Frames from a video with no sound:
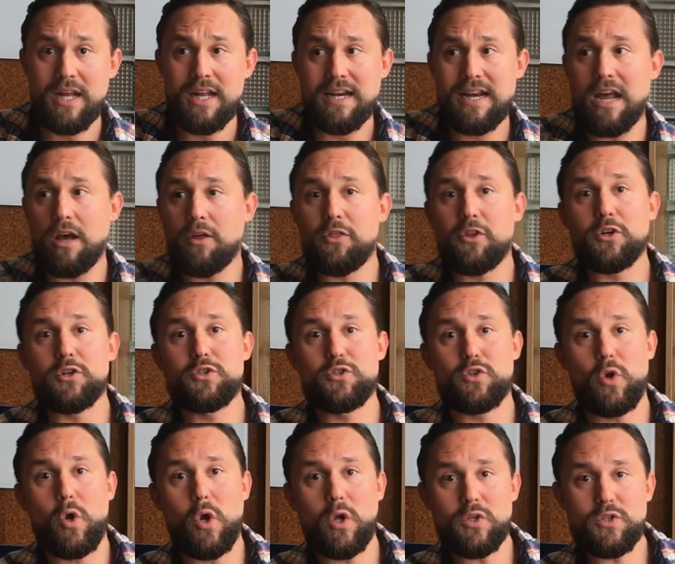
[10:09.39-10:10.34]
Now,
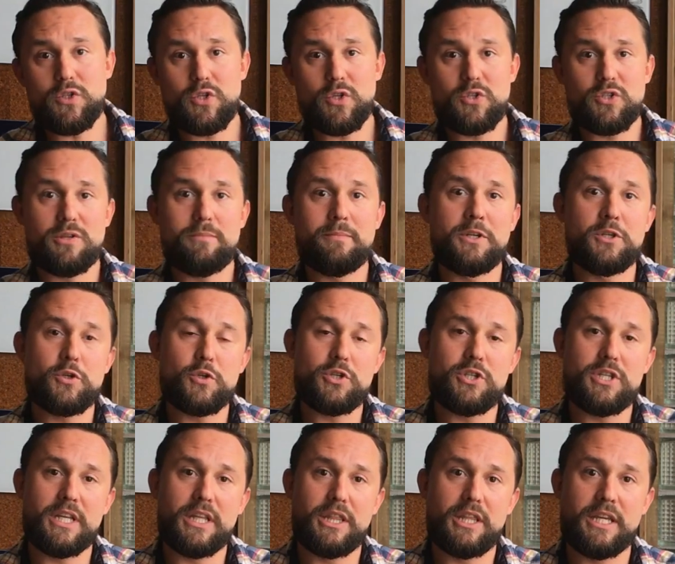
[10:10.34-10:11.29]
there's also some
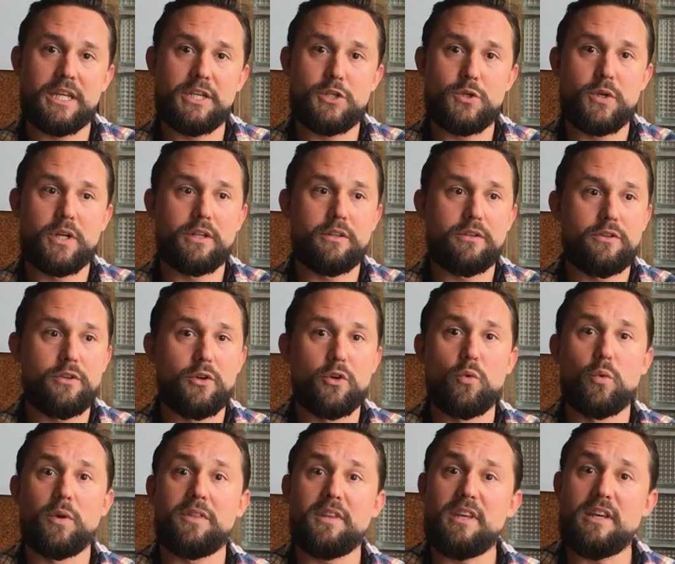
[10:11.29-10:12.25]
interesting things you can do
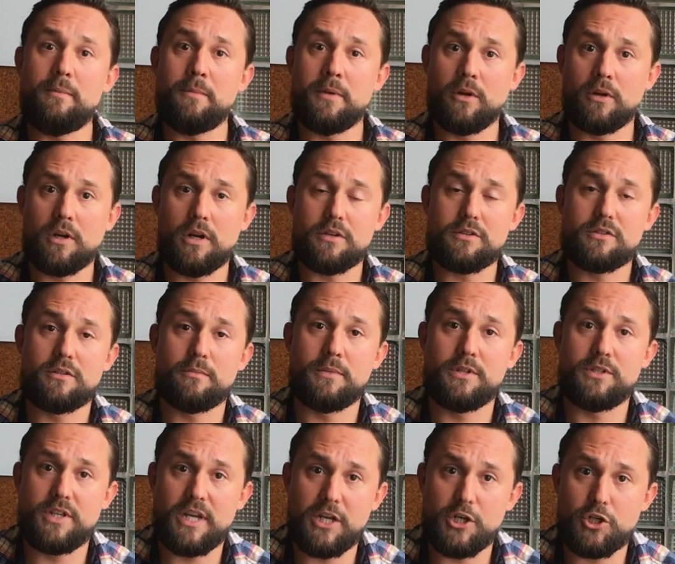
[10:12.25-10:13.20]
with email
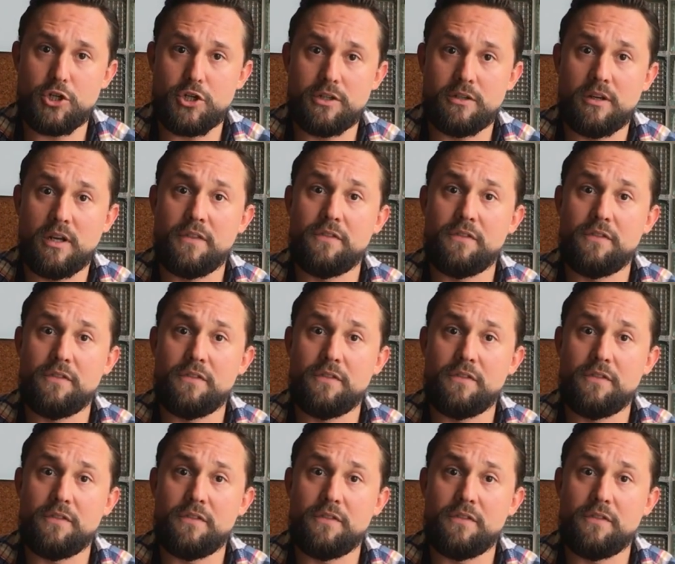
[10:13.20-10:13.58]
customization,